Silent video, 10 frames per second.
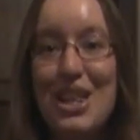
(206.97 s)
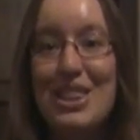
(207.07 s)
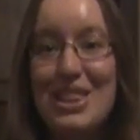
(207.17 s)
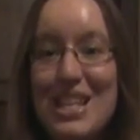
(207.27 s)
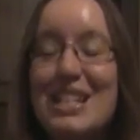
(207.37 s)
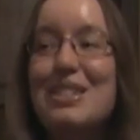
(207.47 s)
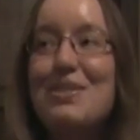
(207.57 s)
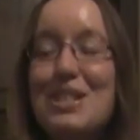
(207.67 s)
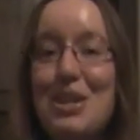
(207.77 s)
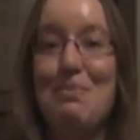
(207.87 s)
This
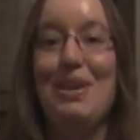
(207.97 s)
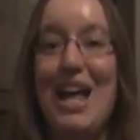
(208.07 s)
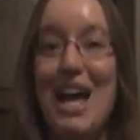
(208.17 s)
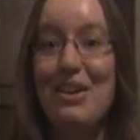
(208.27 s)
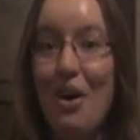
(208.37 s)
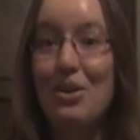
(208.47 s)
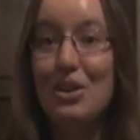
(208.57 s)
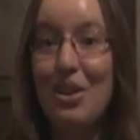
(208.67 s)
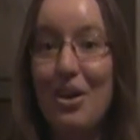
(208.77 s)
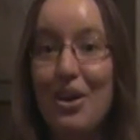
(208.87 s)
was their plan all
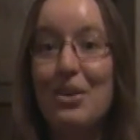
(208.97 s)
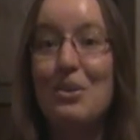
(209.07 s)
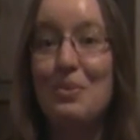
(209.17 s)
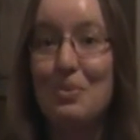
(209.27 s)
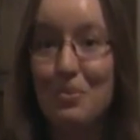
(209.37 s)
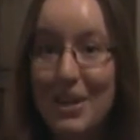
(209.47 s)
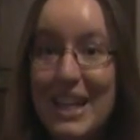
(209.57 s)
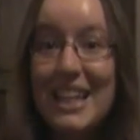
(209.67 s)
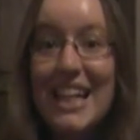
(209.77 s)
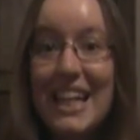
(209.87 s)
along.
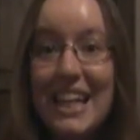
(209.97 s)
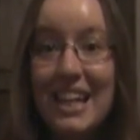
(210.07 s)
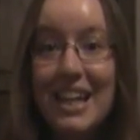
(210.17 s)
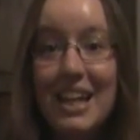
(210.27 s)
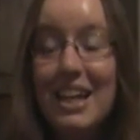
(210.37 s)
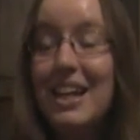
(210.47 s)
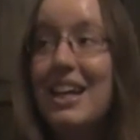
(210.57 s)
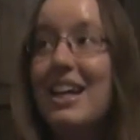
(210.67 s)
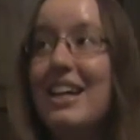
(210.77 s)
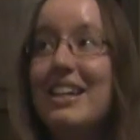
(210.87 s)
Really?
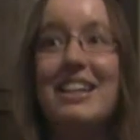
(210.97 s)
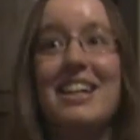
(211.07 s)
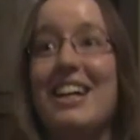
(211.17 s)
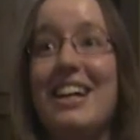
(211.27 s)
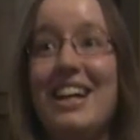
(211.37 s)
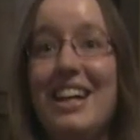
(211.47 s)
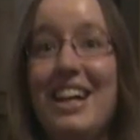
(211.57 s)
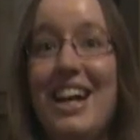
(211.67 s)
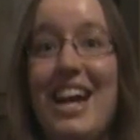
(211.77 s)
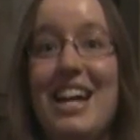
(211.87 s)

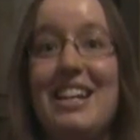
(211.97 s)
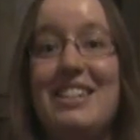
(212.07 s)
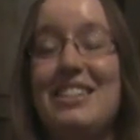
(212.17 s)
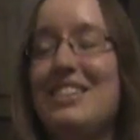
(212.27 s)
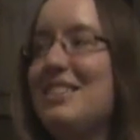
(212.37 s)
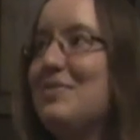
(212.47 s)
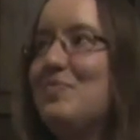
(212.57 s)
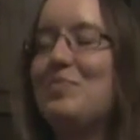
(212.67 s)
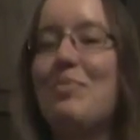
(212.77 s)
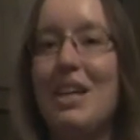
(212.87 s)
And
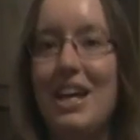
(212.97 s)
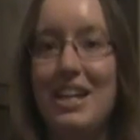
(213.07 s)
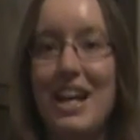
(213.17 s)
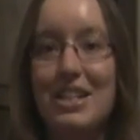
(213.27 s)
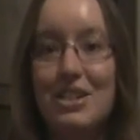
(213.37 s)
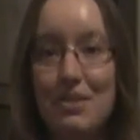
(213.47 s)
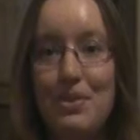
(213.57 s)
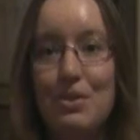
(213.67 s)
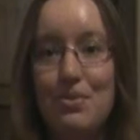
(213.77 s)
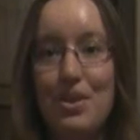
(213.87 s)
yeah, just a
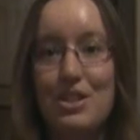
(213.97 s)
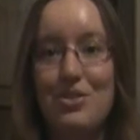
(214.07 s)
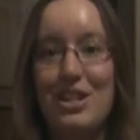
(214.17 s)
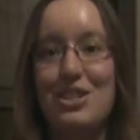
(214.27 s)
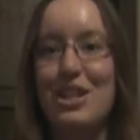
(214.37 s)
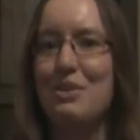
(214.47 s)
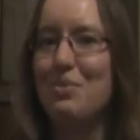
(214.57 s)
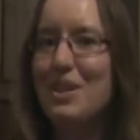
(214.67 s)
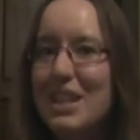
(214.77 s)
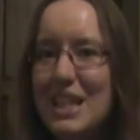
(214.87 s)
few frustrations.
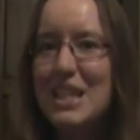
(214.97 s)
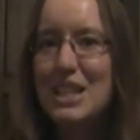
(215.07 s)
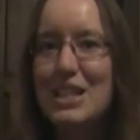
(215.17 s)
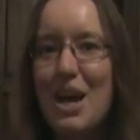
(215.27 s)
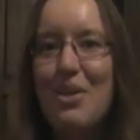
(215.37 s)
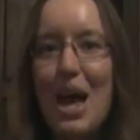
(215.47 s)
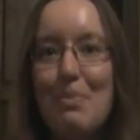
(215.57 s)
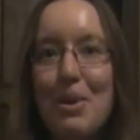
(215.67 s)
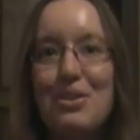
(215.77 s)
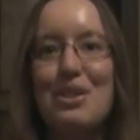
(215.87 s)
And really, this is how
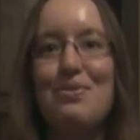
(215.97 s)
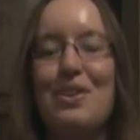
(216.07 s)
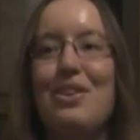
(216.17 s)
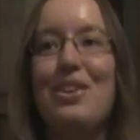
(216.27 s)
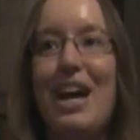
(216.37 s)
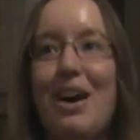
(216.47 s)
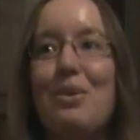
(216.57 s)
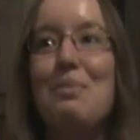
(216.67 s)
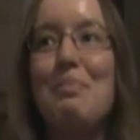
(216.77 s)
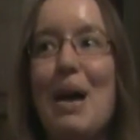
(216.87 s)
that person figured
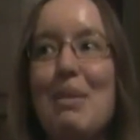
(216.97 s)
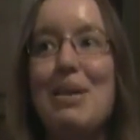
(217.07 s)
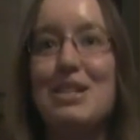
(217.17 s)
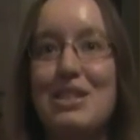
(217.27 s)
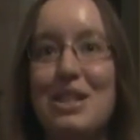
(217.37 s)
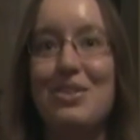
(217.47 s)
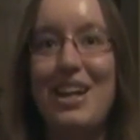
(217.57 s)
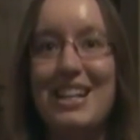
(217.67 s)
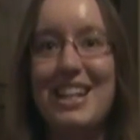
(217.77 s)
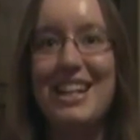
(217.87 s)
out Batman's secret
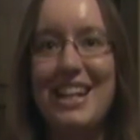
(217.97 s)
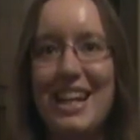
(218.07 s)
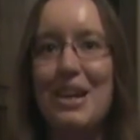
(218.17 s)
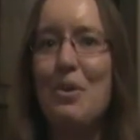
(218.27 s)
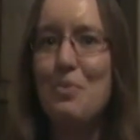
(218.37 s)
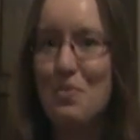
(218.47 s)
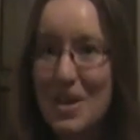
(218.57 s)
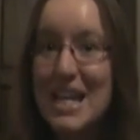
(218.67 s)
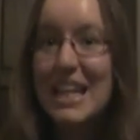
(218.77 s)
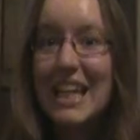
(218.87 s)
identity?
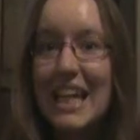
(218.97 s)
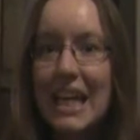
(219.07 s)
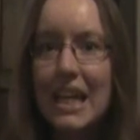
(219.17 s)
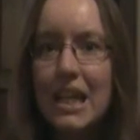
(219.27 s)
Really?